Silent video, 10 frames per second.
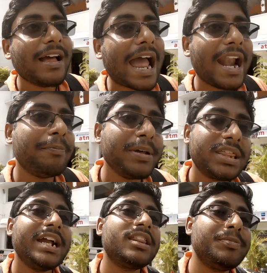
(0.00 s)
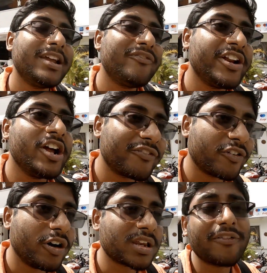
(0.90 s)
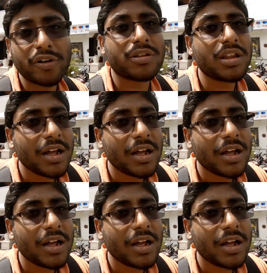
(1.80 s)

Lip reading: And besides being free of cost, of course,